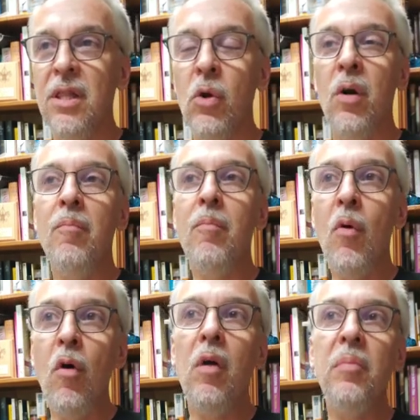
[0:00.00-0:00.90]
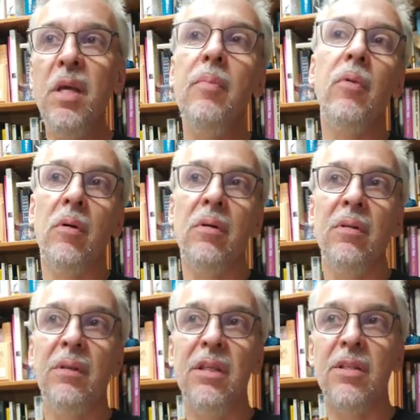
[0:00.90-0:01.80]
There were more
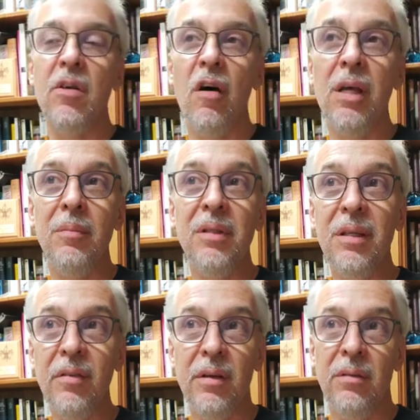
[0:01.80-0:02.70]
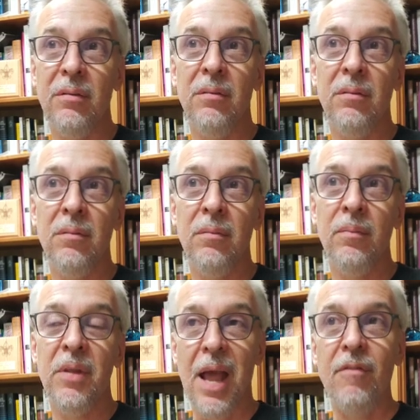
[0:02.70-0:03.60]
people that saw him living
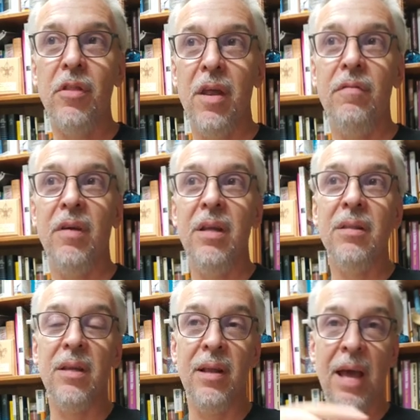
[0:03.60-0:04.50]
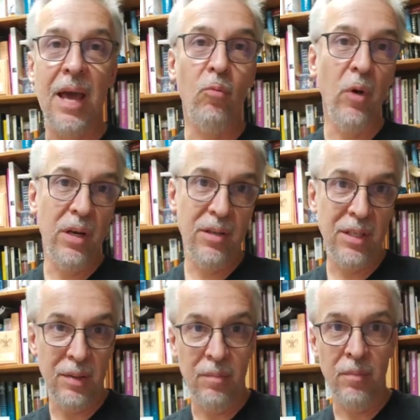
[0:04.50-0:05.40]
after that event than had
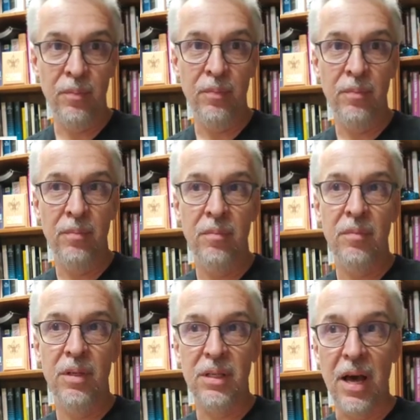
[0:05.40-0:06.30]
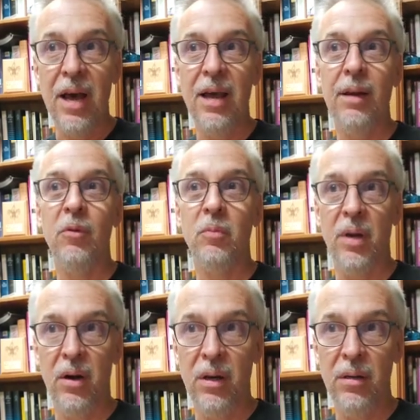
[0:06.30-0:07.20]
witnessed him die and was
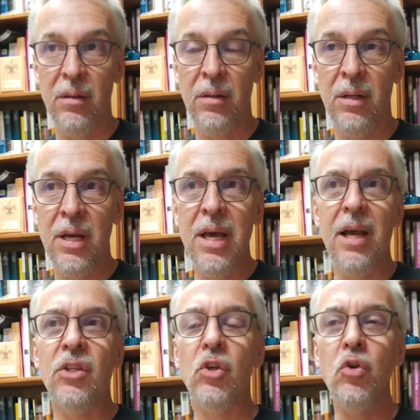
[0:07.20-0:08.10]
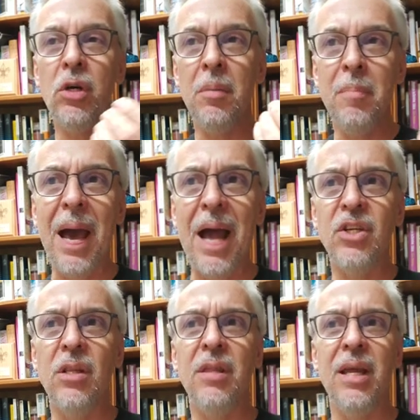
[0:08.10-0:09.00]
buried. And so you can
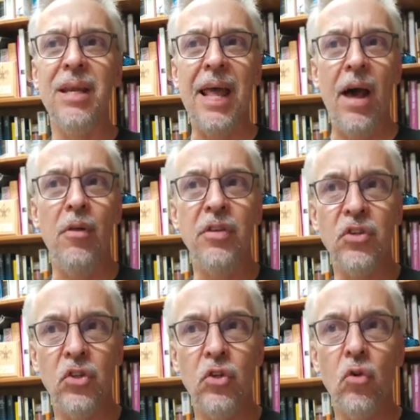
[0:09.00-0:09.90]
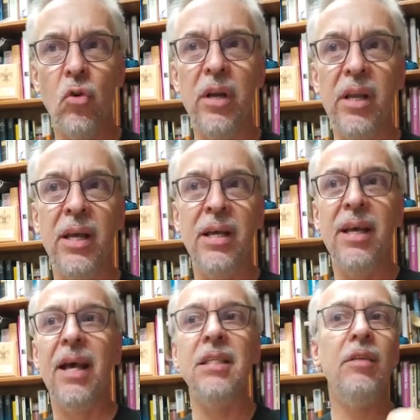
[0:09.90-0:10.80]
imagine that now this story
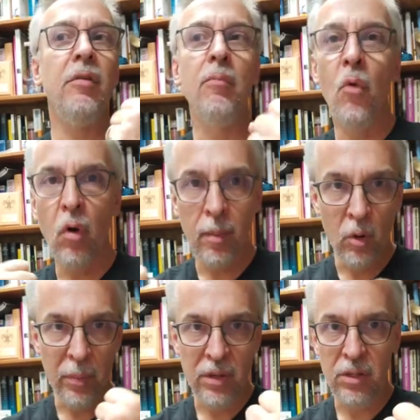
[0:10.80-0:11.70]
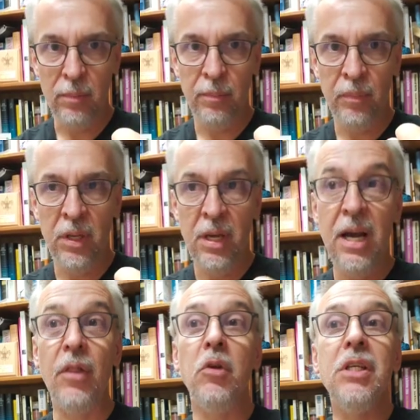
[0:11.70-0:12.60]
has even more momentum
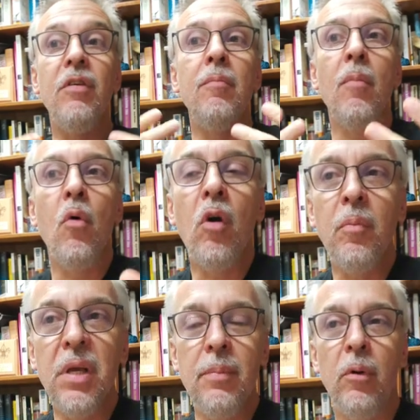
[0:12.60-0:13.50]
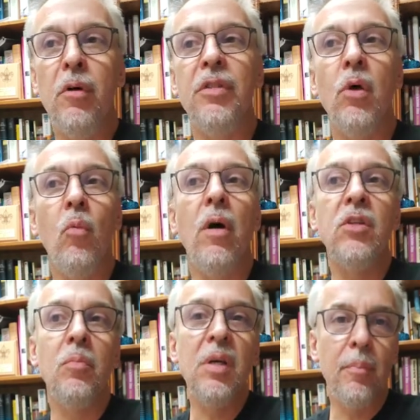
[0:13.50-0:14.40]
and there's even more people that
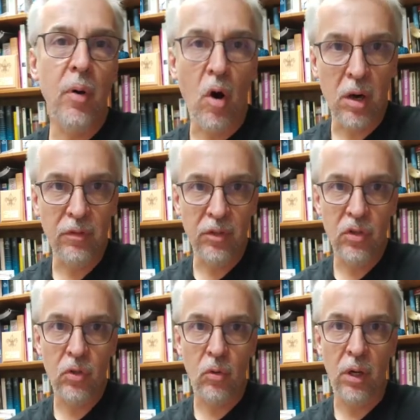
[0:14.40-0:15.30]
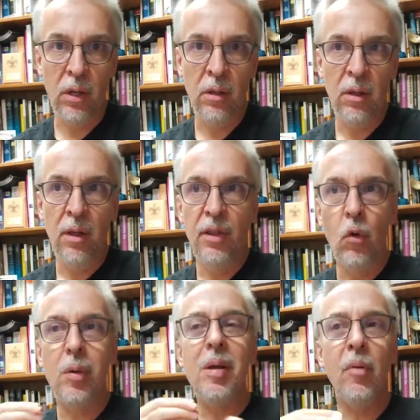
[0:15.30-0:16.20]
want to be a part of the story.
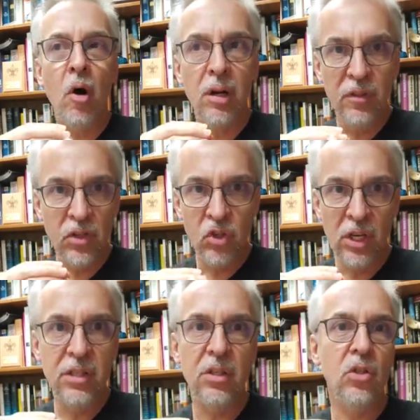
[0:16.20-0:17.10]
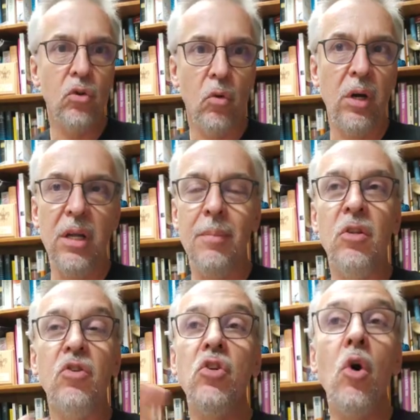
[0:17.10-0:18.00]
They want to be a part of this Jesus story. I
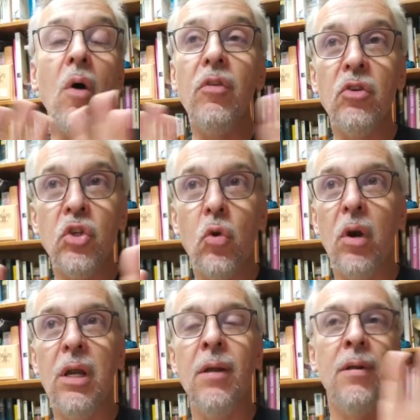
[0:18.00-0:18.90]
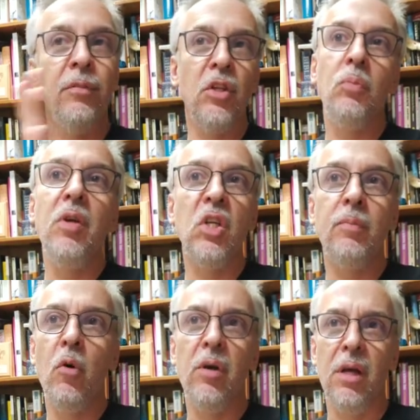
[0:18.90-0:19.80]
mean, there's no other story that's being
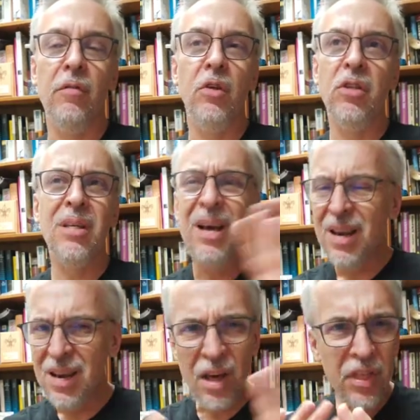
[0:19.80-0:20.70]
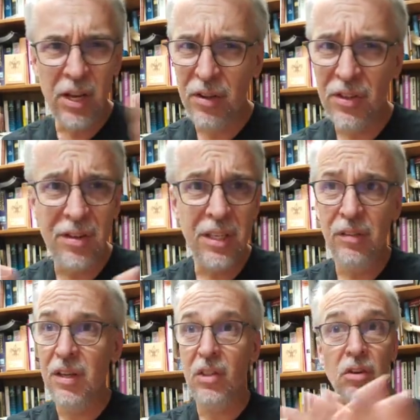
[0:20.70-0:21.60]
spoken of. There's nothing else on
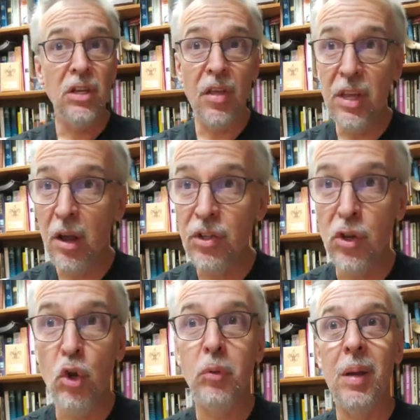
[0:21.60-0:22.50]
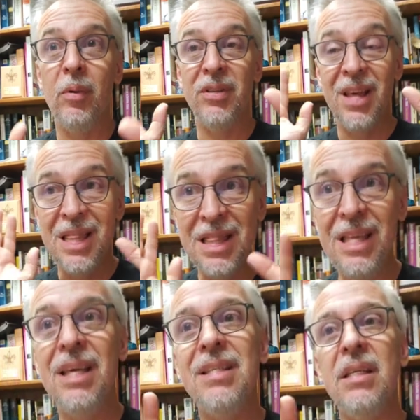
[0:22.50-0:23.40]
TV. There's nothing else in the newspapers.
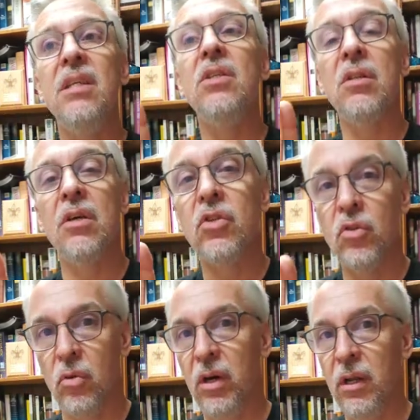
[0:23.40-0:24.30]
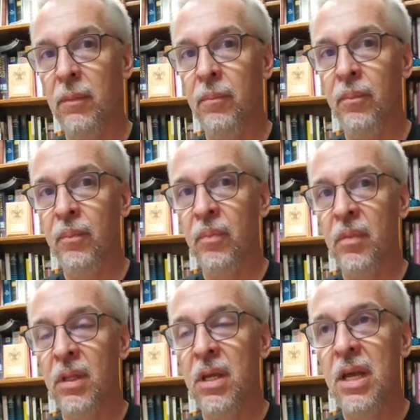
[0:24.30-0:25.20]
This is the story.
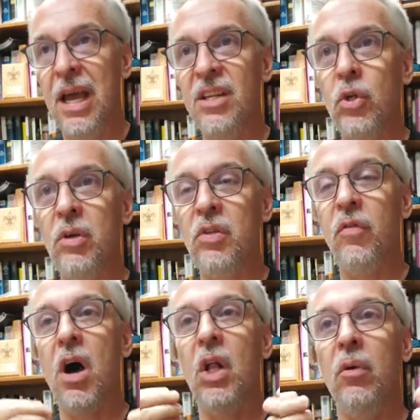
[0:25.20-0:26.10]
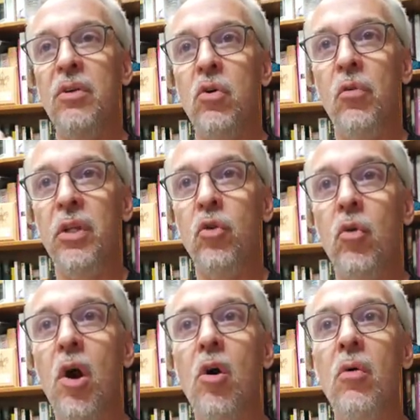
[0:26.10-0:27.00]
And so his followers only
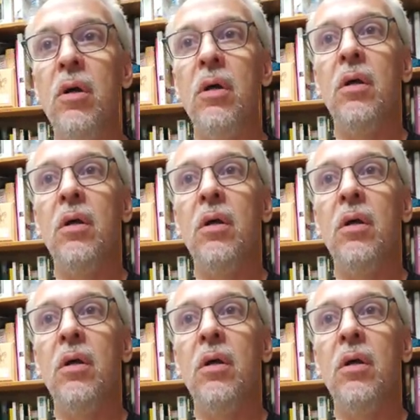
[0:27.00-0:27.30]
grow